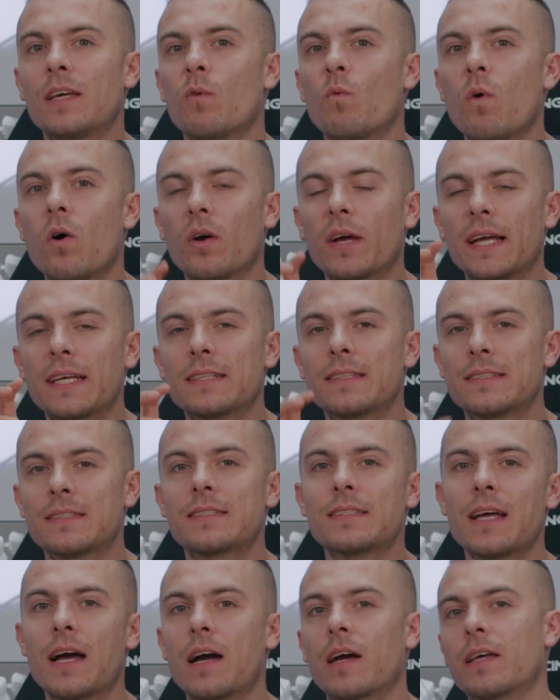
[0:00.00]
It won't get
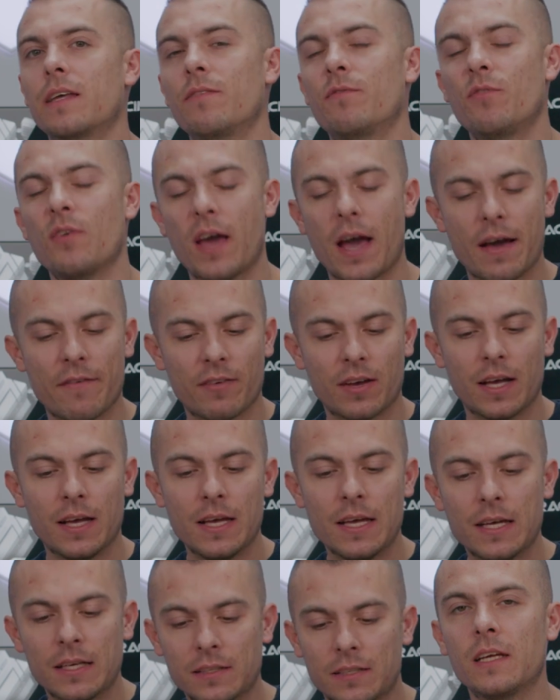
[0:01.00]
stuck if you have a
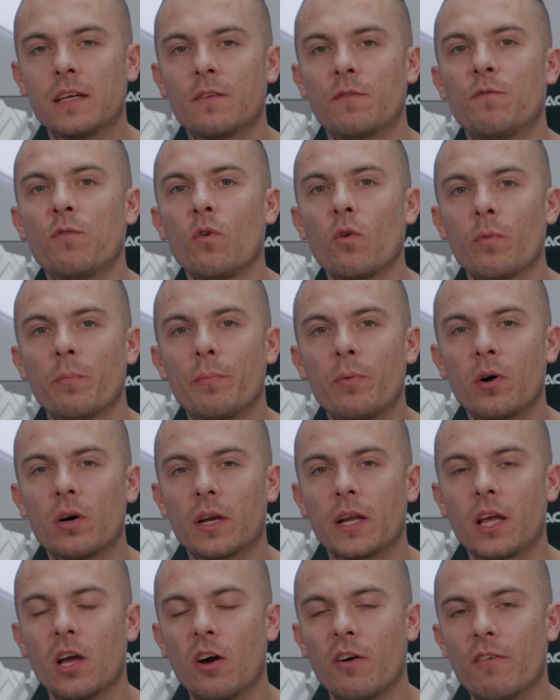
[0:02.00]
thick full
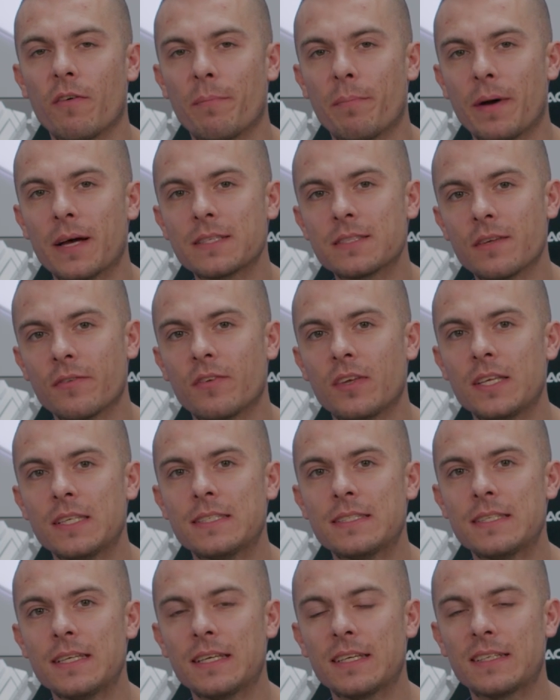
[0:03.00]
body of a passive
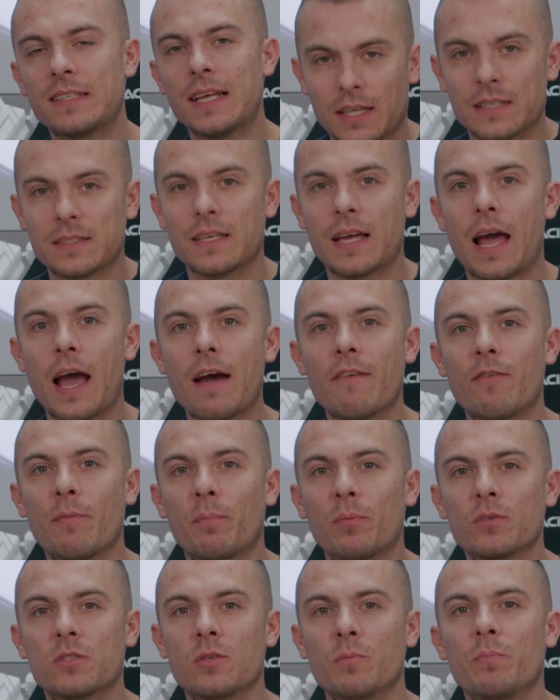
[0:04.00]
heatsink, doesn't have a
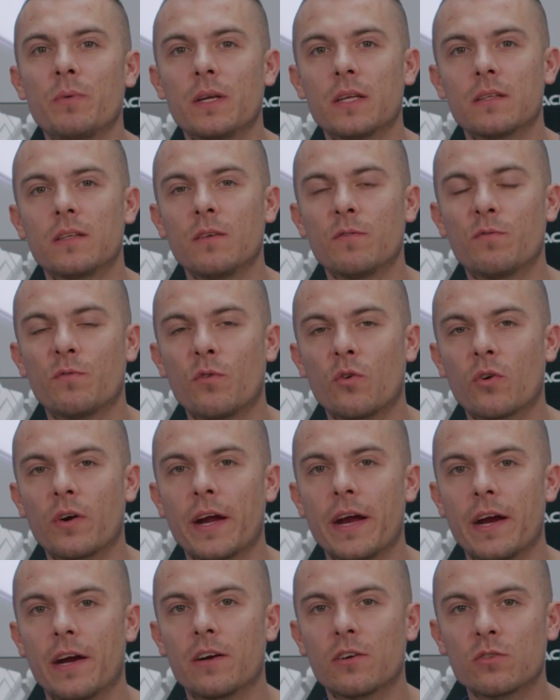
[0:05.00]
possibility
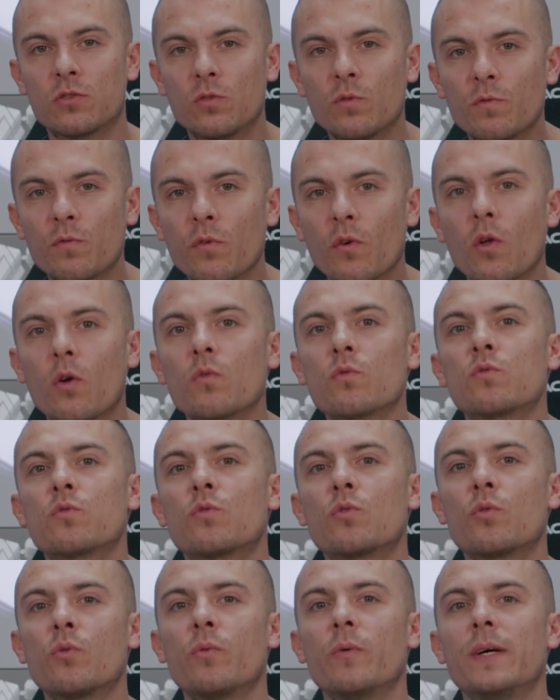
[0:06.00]
for air to flow
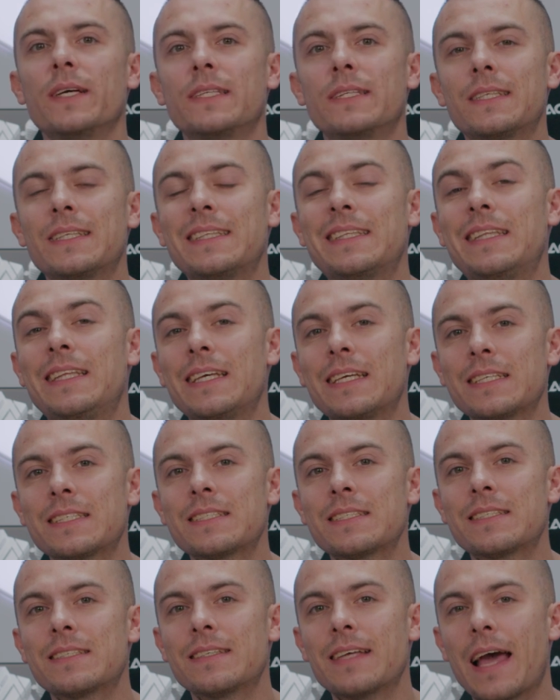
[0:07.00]
through it.
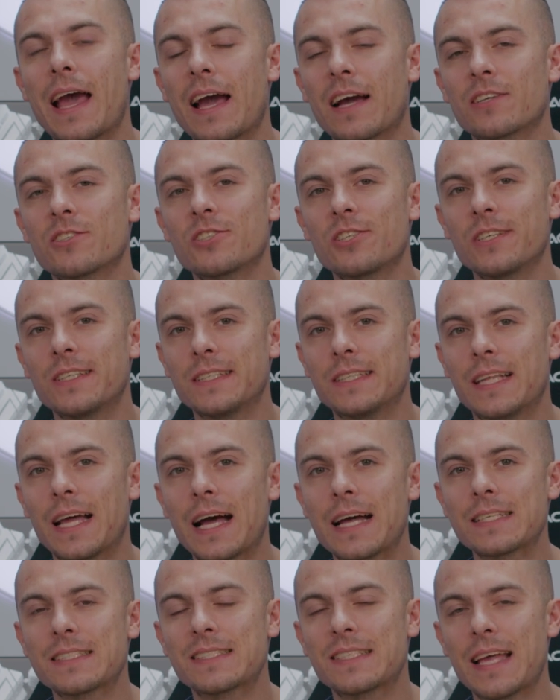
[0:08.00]
This actually
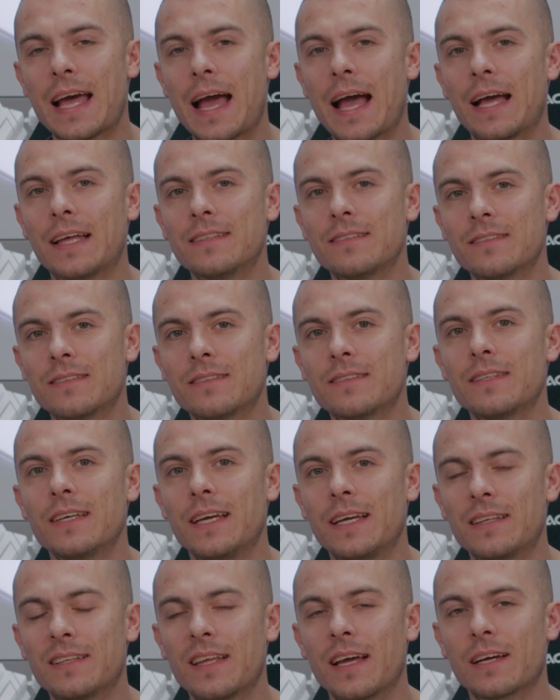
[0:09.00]
does, and
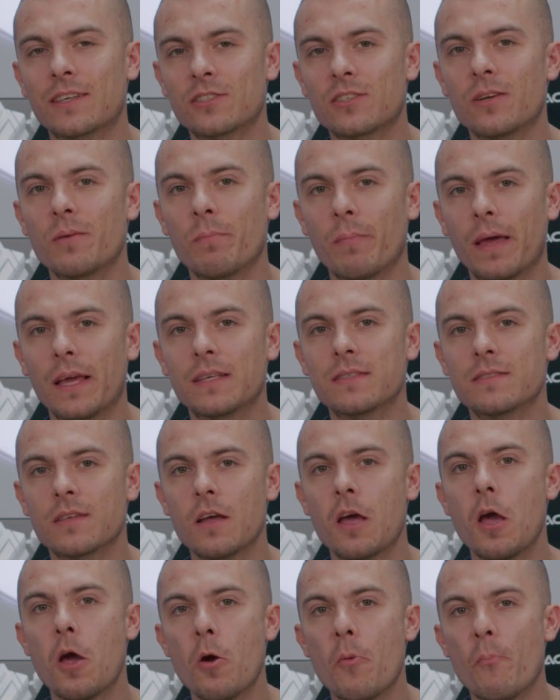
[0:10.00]
it actually
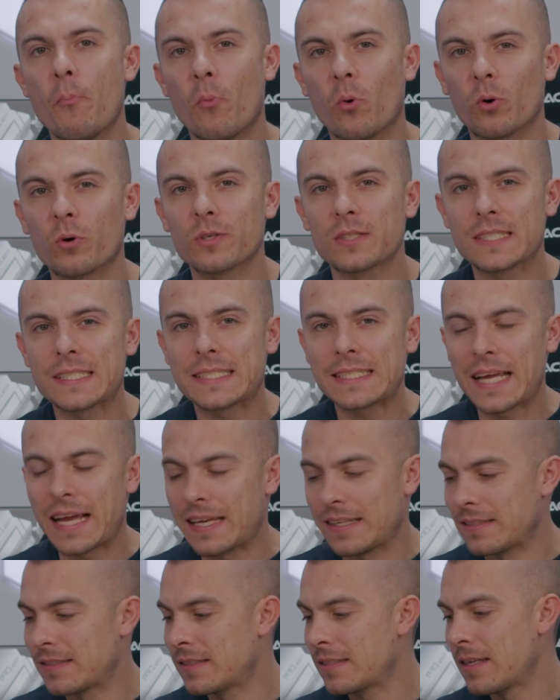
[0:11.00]
makes more
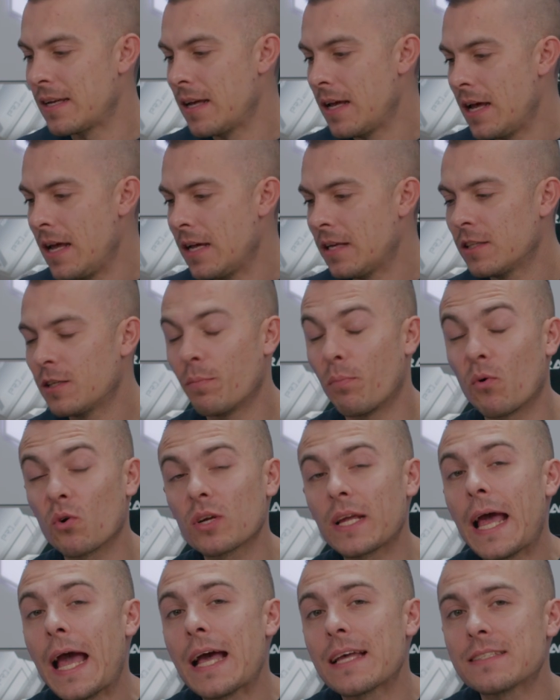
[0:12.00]
sense. The
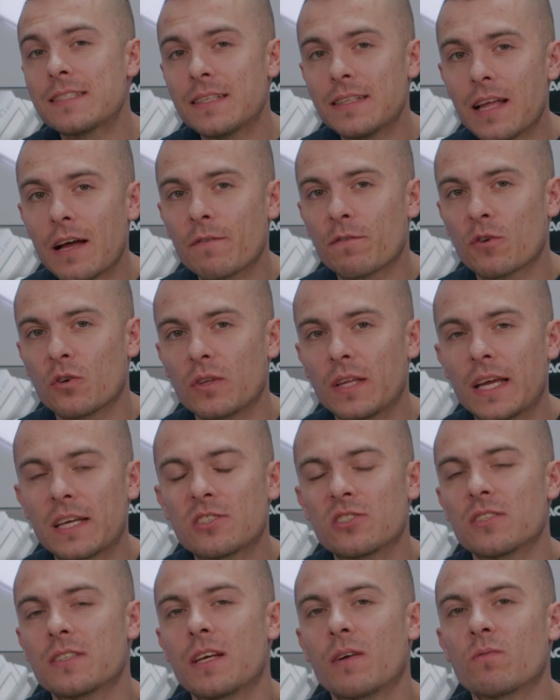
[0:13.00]
board has enough
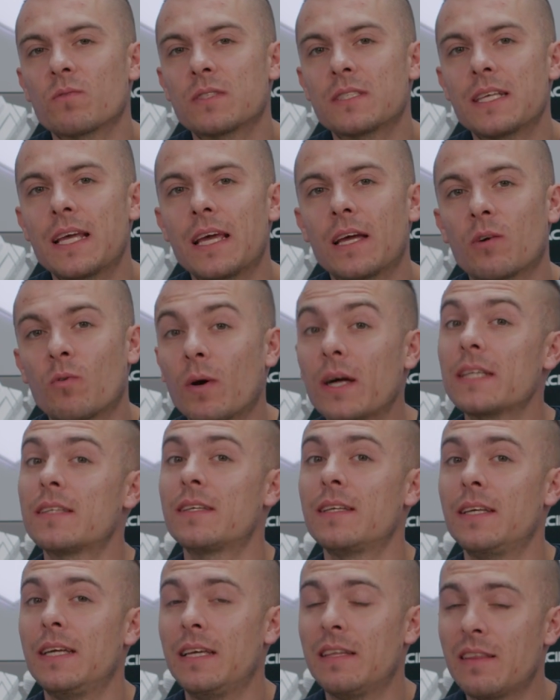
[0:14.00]
connections, I would say,
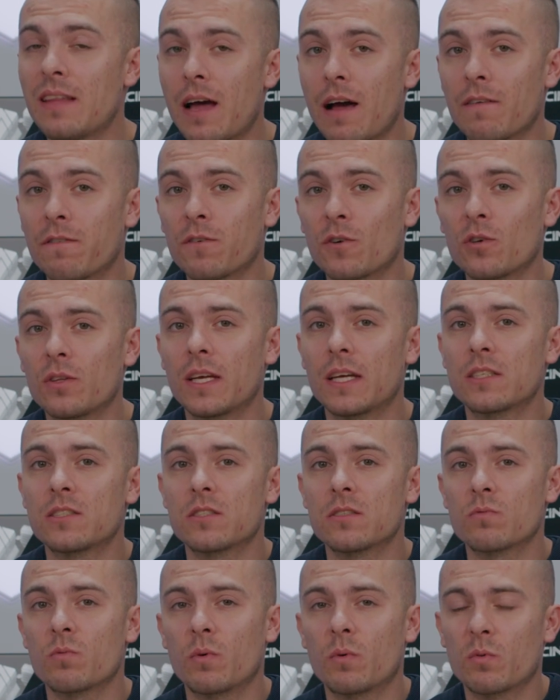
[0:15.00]
quite enough
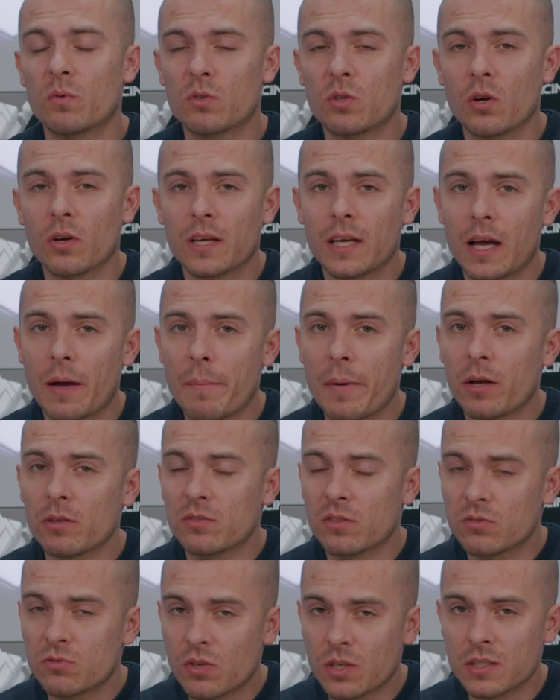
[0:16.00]
connections when we're talking about
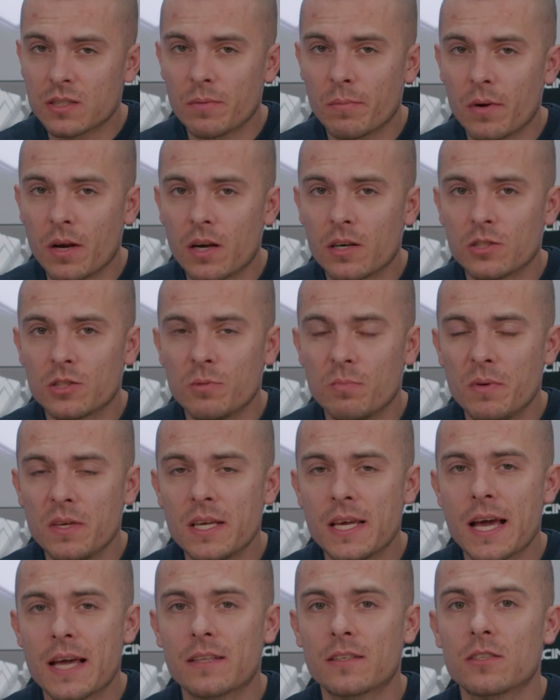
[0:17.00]
addressable
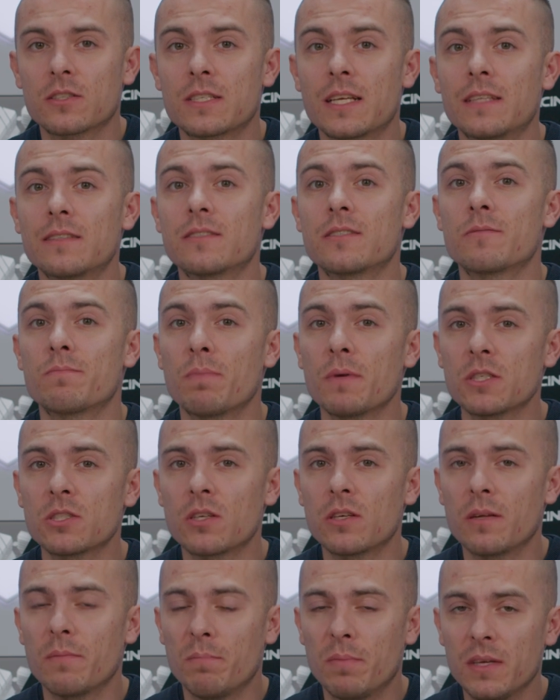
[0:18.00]
RGB headers and
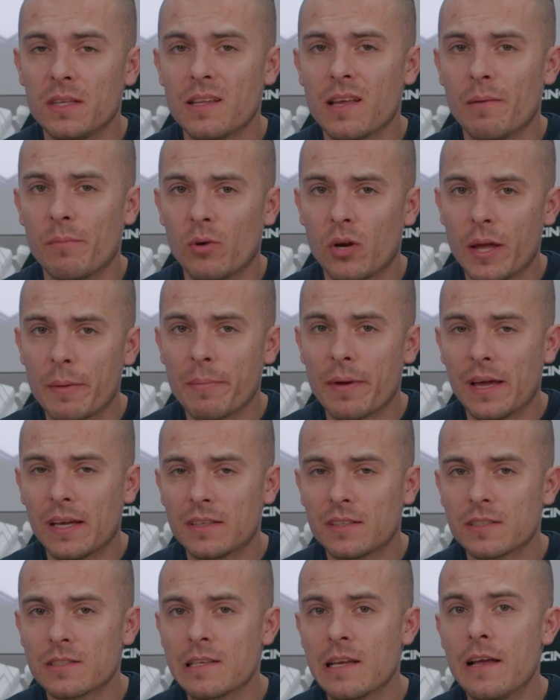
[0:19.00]
especially PWM
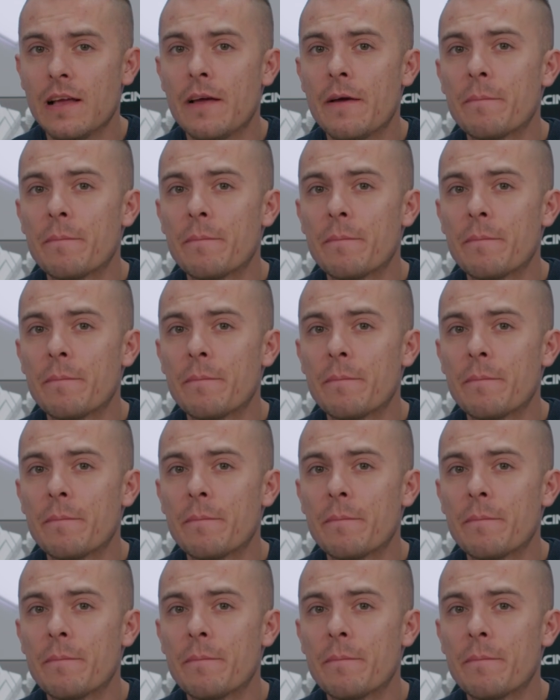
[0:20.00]
headers.